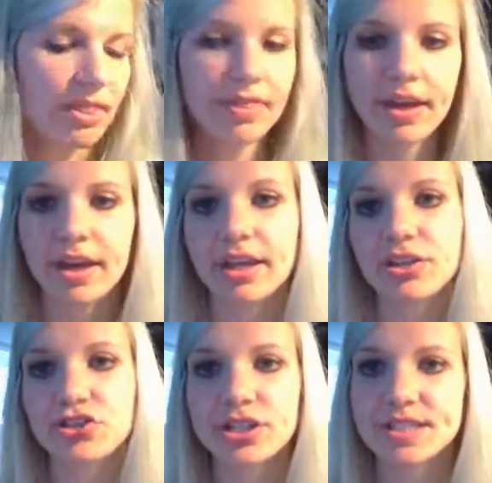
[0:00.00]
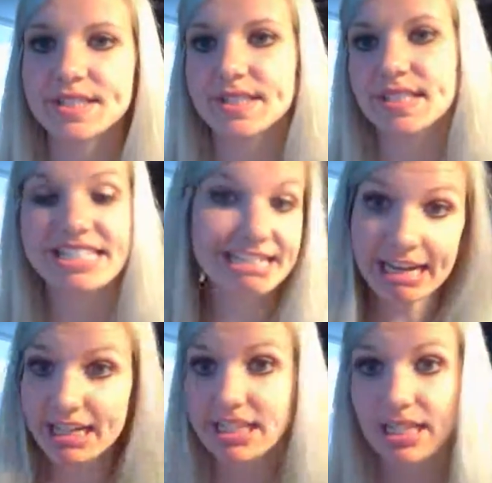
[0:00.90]
They can just
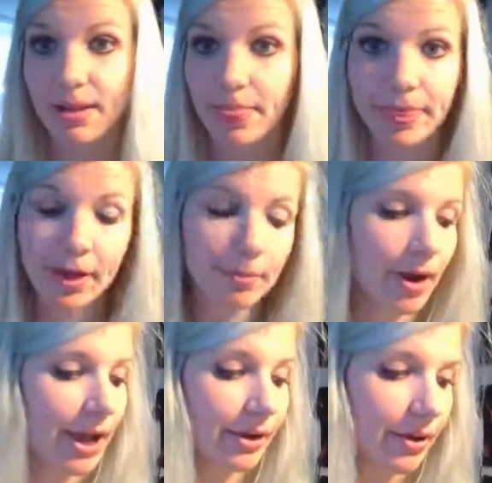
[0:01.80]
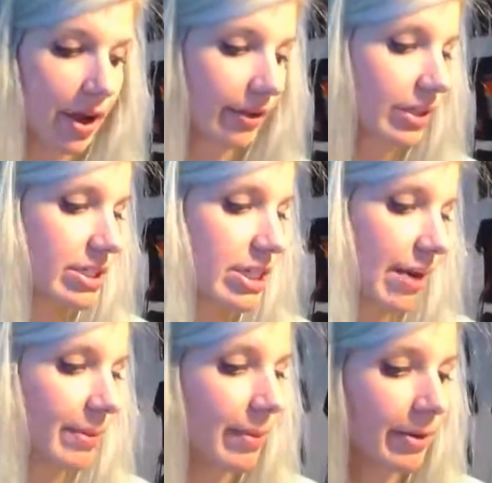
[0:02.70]
state their prior knowledge
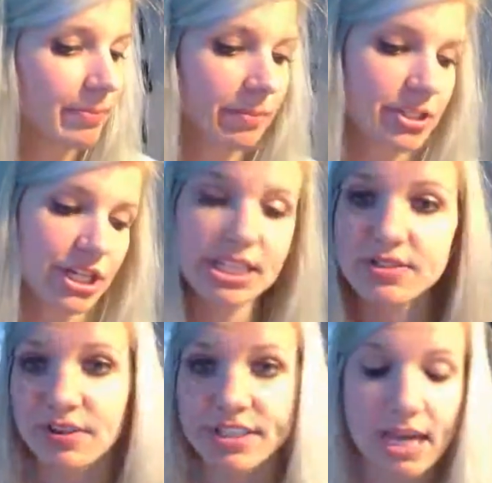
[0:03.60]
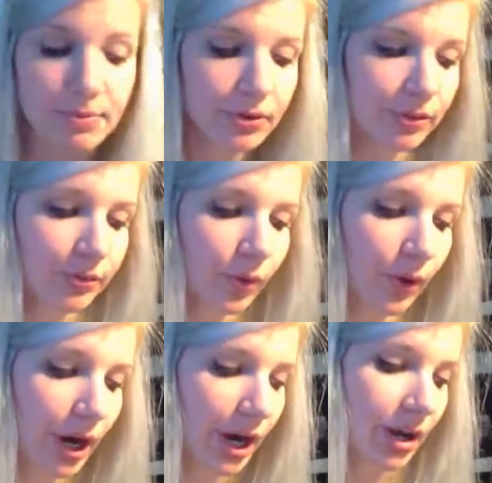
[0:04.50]
about baby chicks, for example,
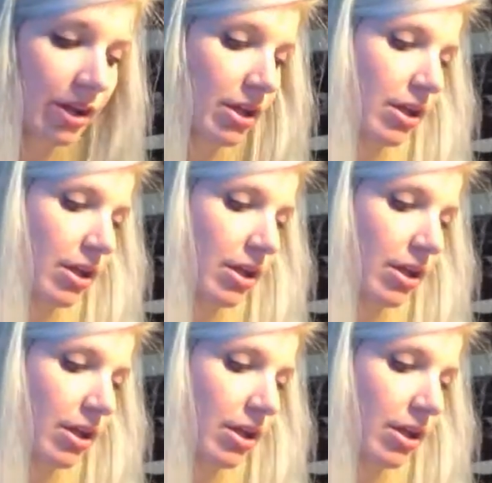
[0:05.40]
for